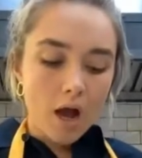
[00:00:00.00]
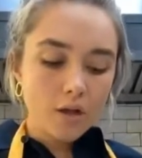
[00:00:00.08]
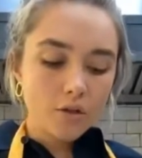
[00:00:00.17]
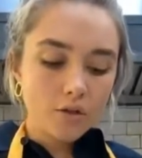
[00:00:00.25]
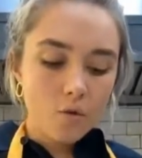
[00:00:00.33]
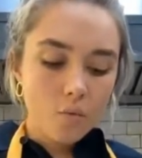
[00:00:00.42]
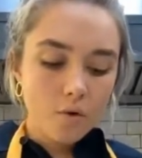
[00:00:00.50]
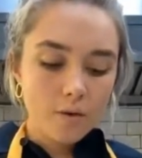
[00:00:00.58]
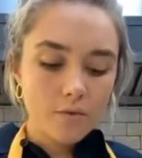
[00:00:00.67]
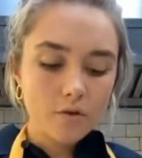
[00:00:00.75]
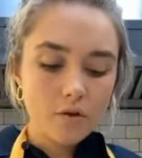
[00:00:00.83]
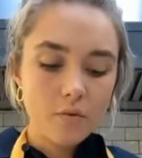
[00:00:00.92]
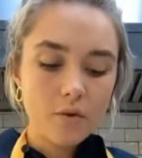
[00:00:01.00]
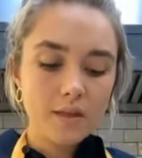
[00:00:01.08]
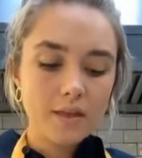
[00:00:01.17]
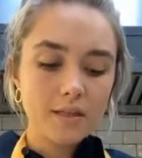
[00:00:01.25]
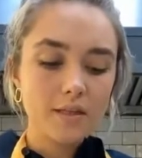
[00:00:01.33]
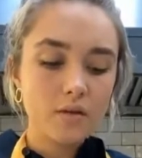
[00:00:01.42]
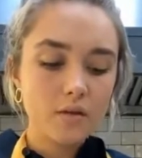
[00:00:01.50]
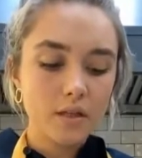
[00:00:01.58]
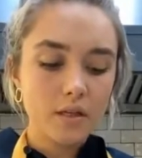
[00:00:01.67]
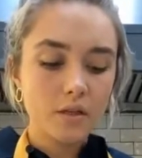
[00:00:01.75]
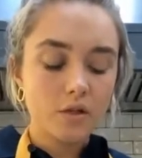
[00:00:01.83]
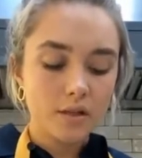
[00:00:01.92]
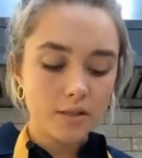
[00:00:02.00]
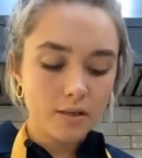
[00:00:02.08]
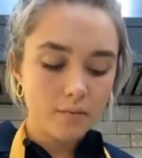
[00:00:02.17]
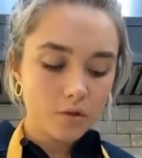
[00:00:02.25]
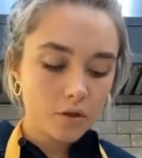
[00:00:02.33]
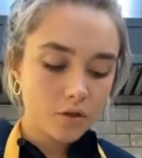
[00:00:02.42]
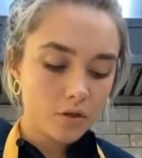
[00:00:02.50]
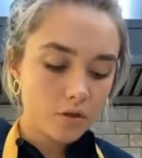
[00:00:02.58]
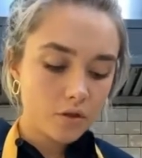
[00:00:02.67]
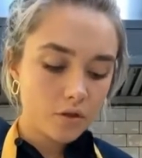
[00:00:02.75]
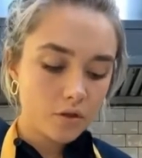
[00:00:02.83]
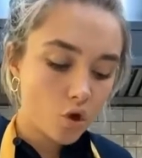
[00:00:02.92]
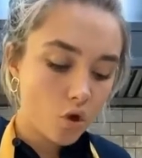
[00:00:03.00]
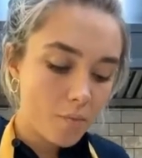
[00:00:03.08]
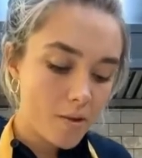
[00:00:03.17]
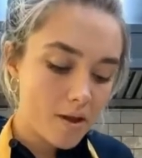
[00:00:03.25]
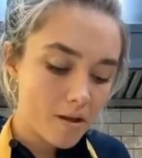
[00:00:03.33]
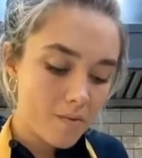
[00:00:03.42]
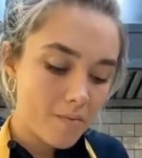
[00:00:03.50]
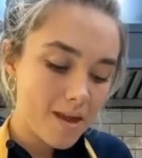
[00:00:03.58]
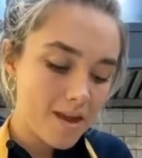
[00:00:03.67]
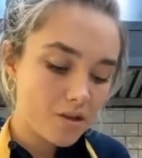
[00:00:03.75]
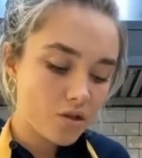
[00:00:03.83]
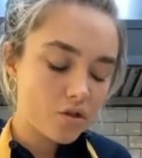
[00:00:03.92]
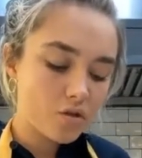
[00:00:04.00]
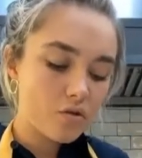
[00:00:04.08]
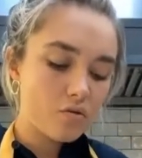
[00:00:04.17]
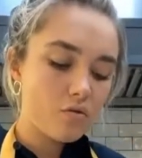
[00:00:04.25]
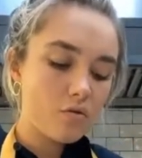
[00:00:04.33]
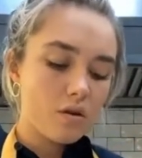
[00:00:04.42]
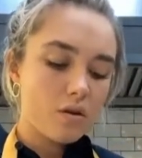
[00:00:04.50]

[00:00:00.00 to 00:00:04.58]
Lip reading: So what I'm doing with this sausage is I'm just chopping them into